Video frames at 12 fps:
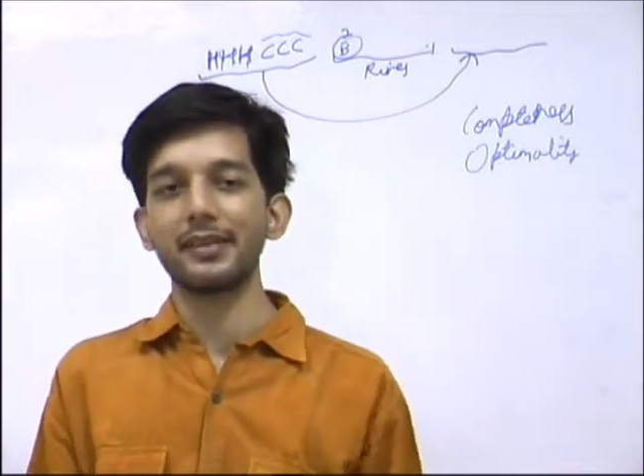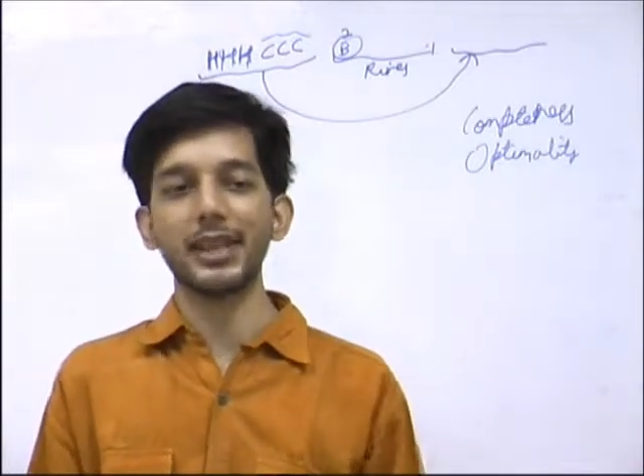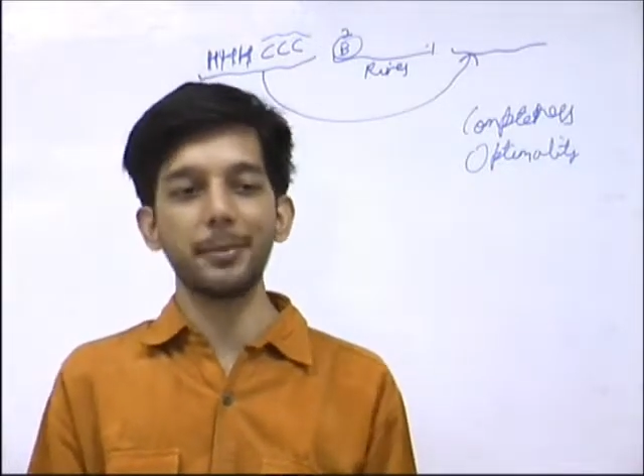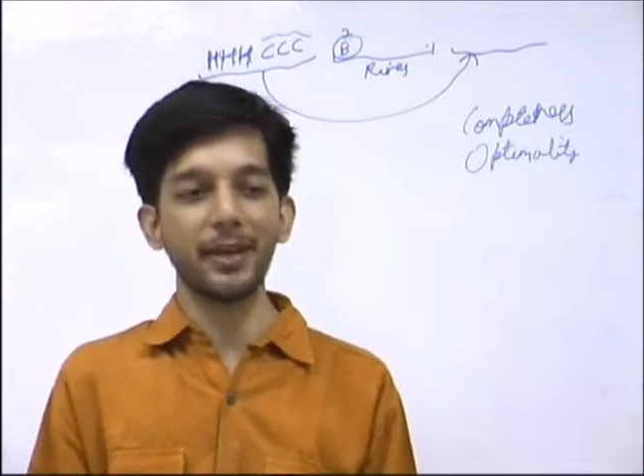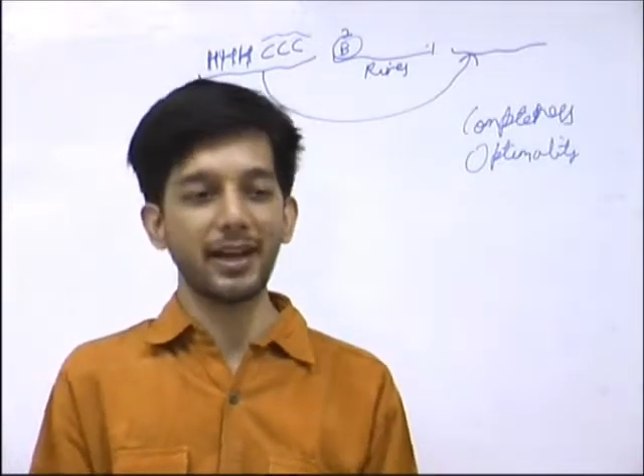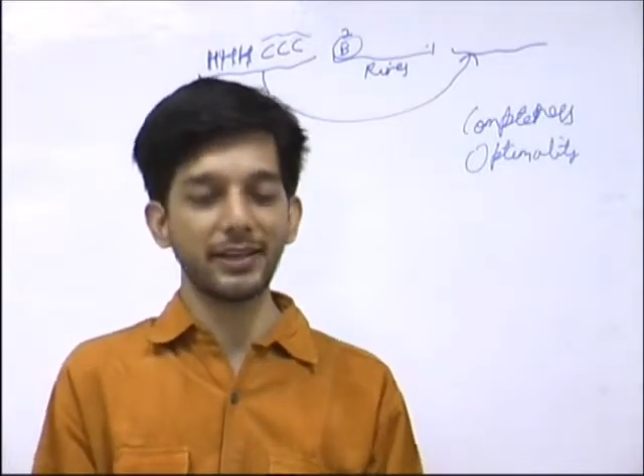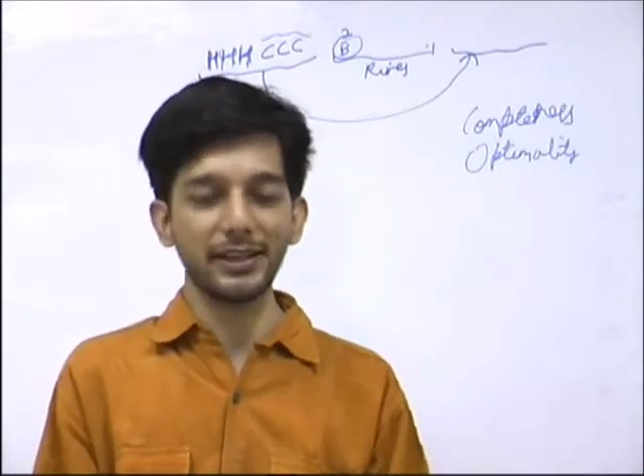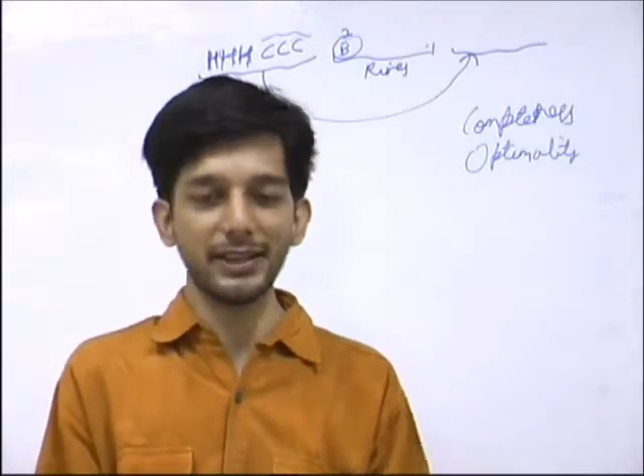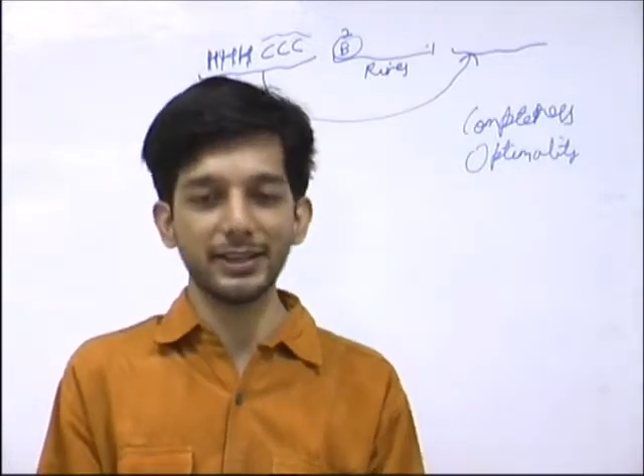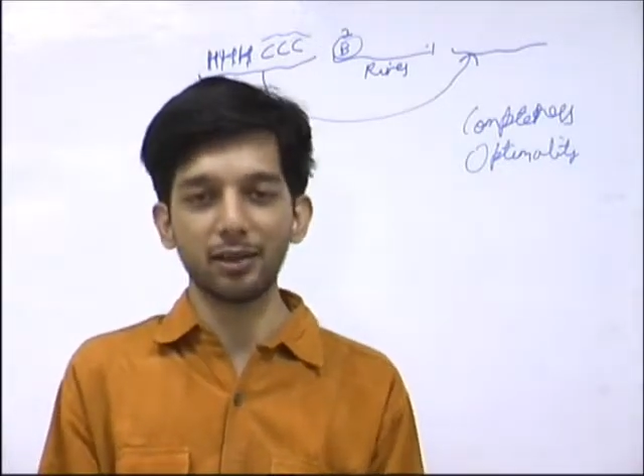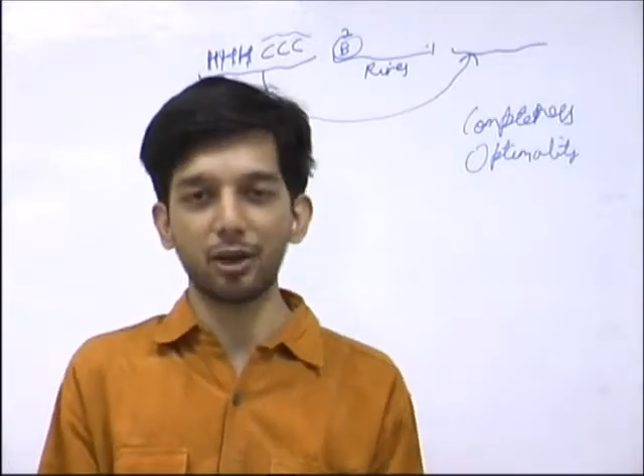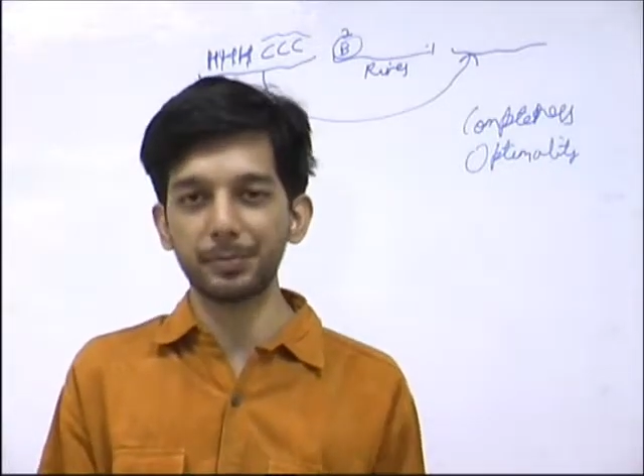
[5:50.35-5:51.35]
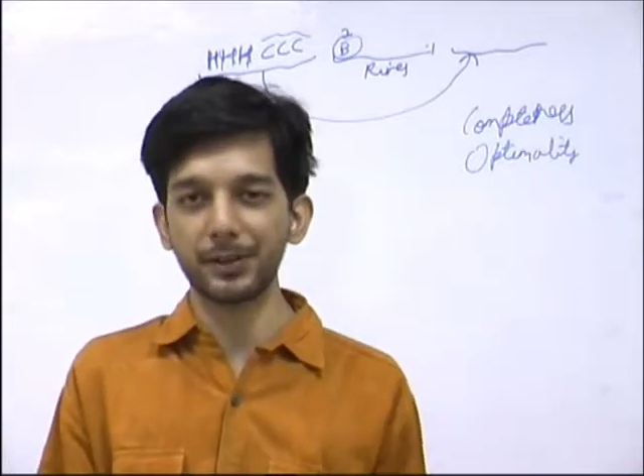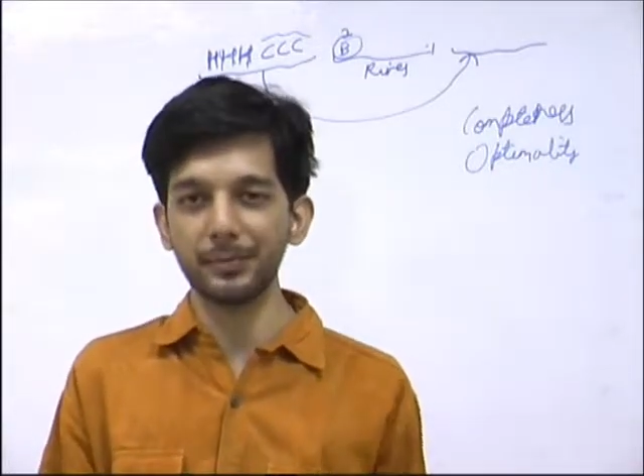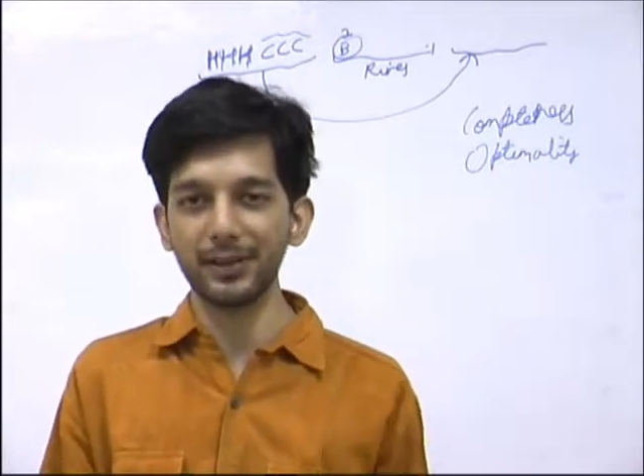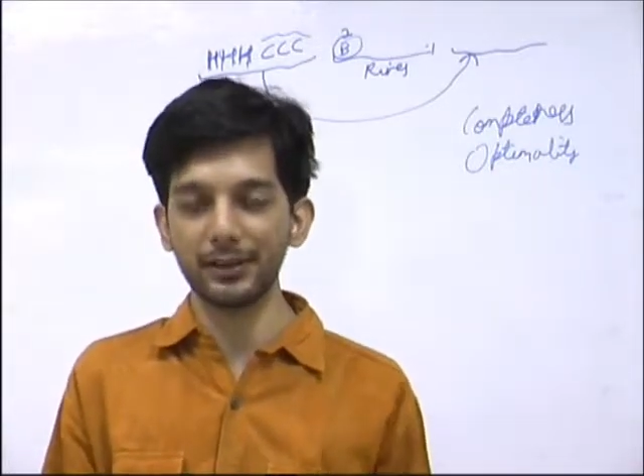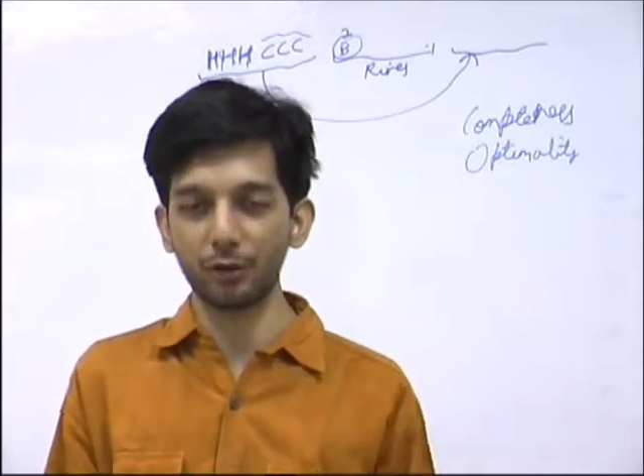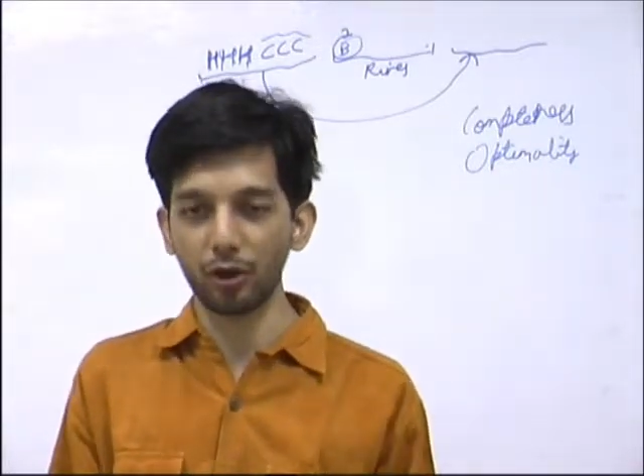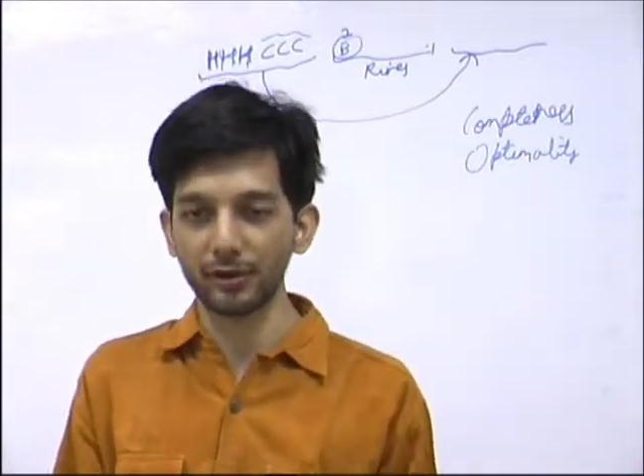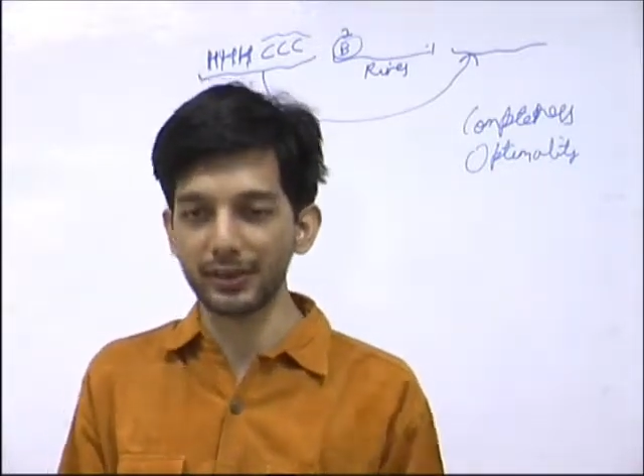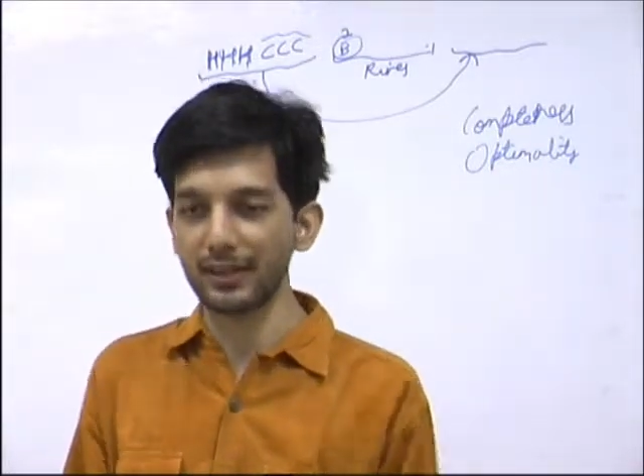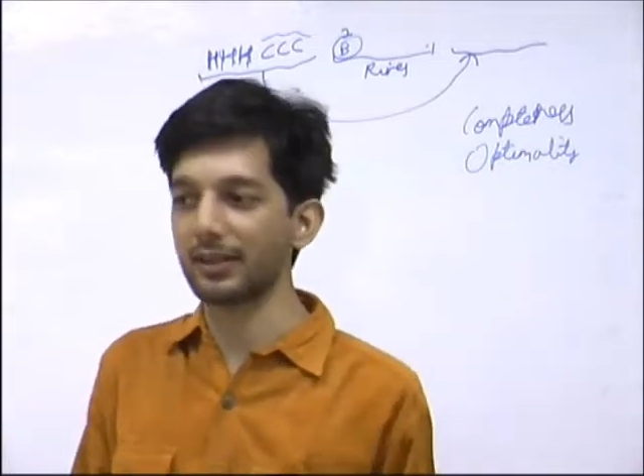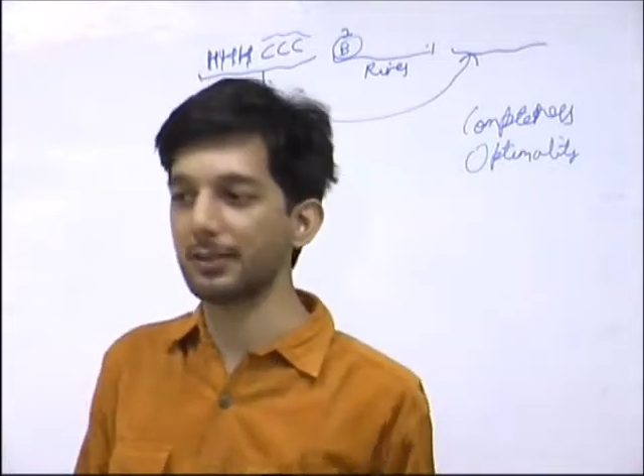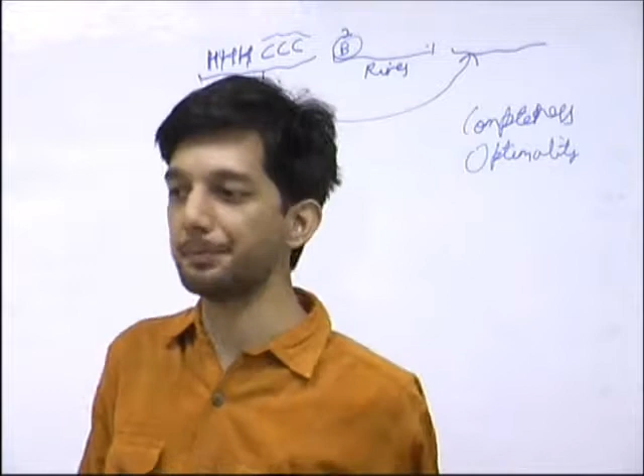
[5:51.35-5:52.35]
some are neither optimal nor
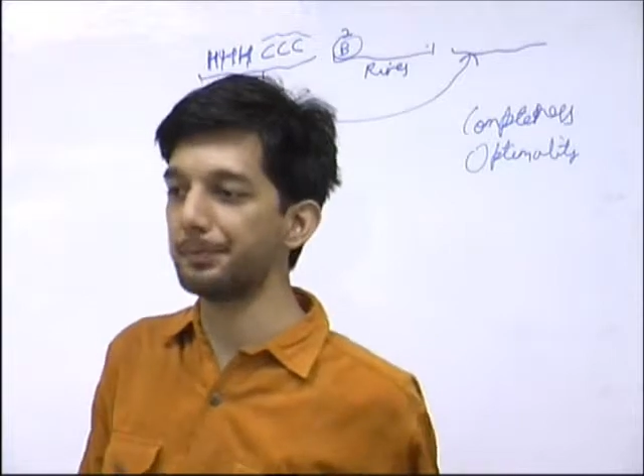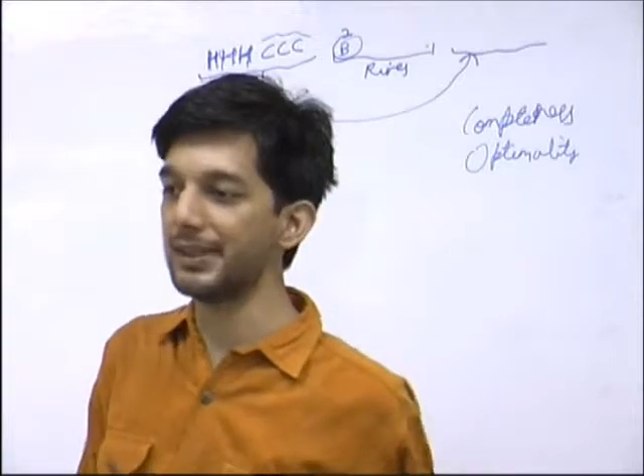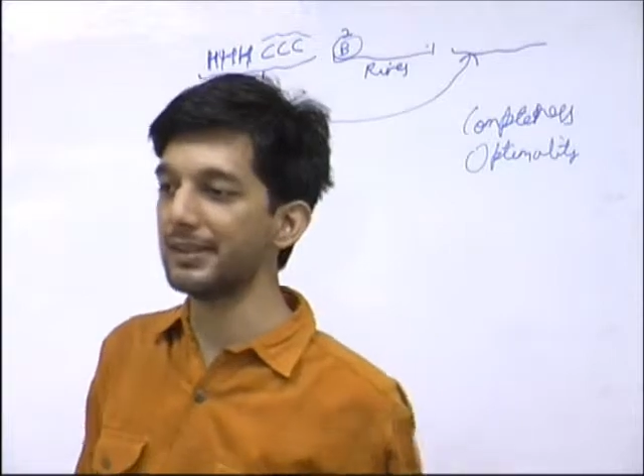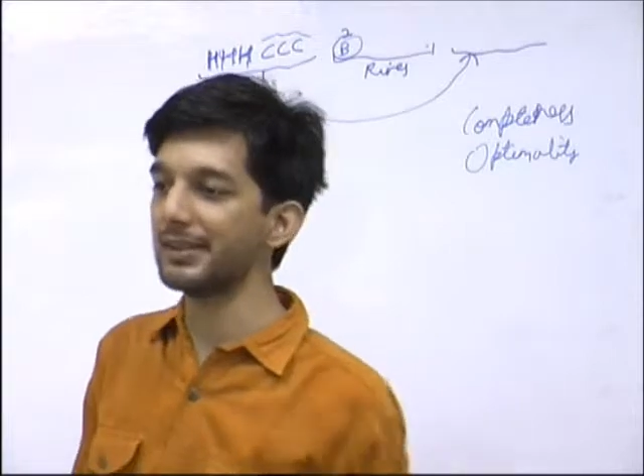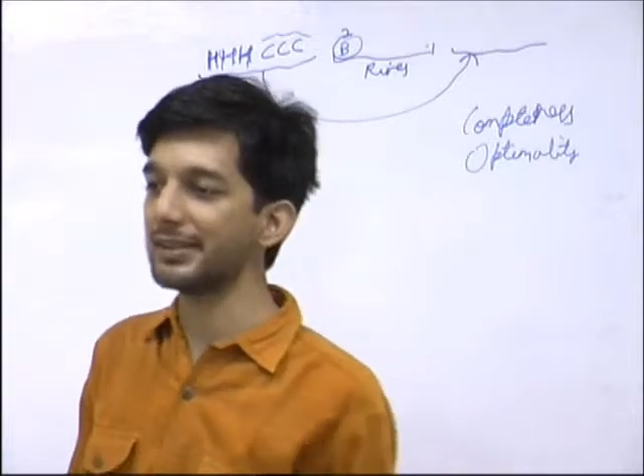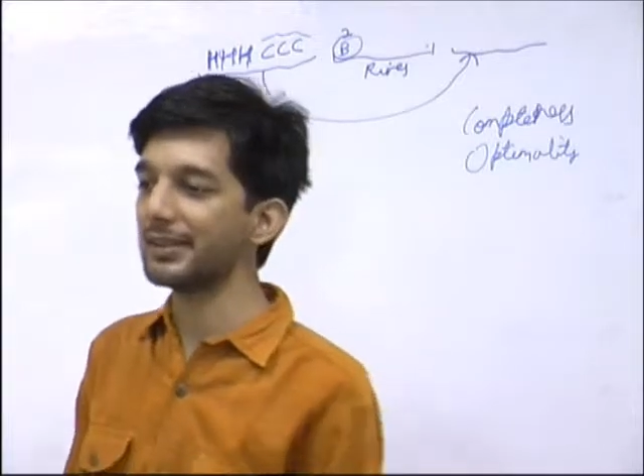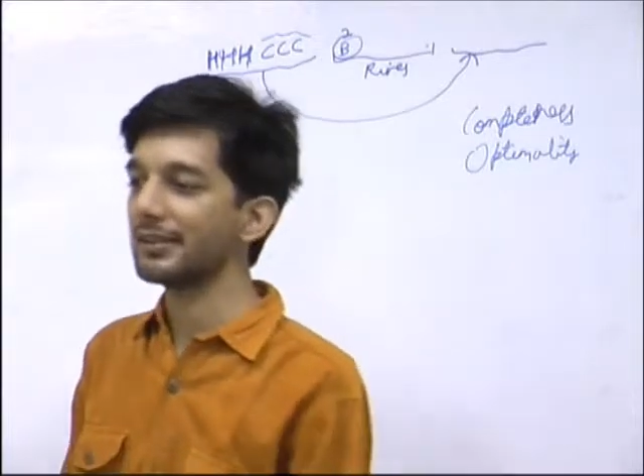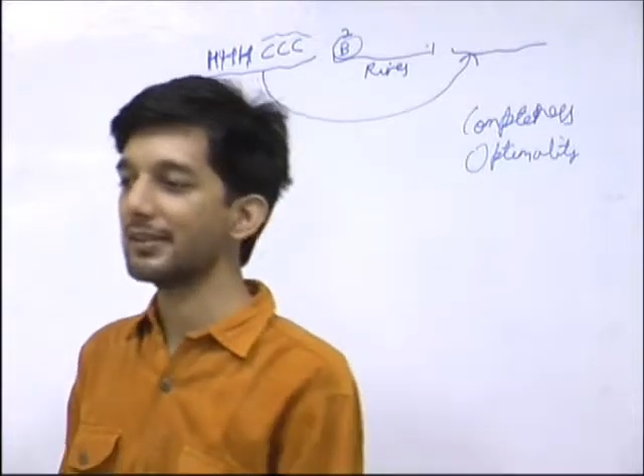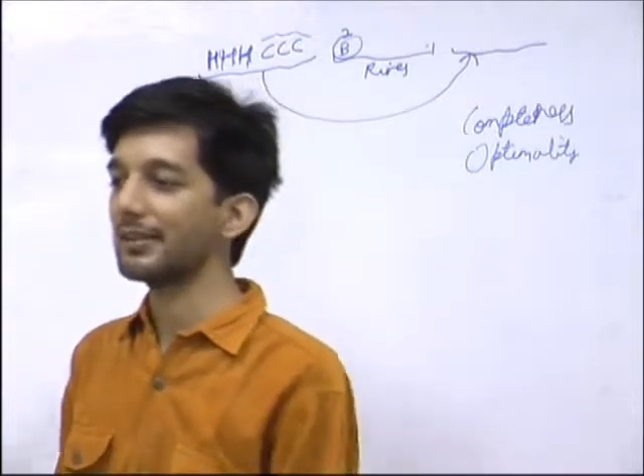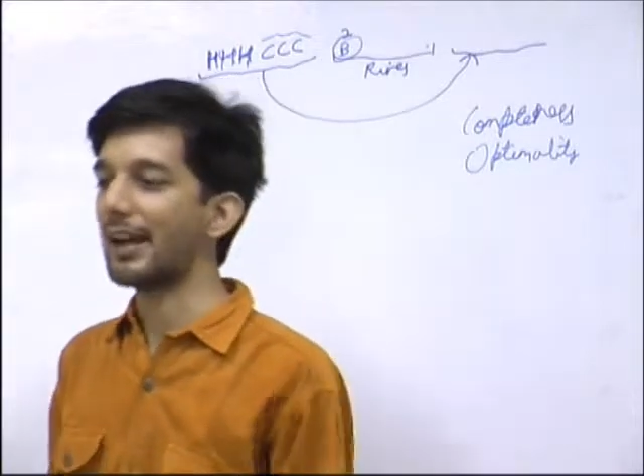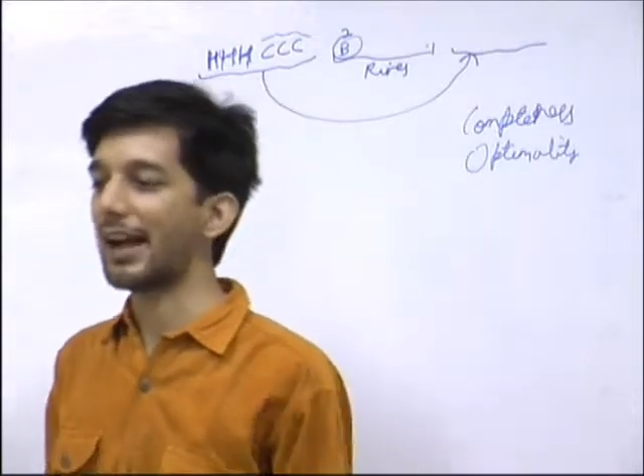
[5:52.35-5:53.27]
they are complete.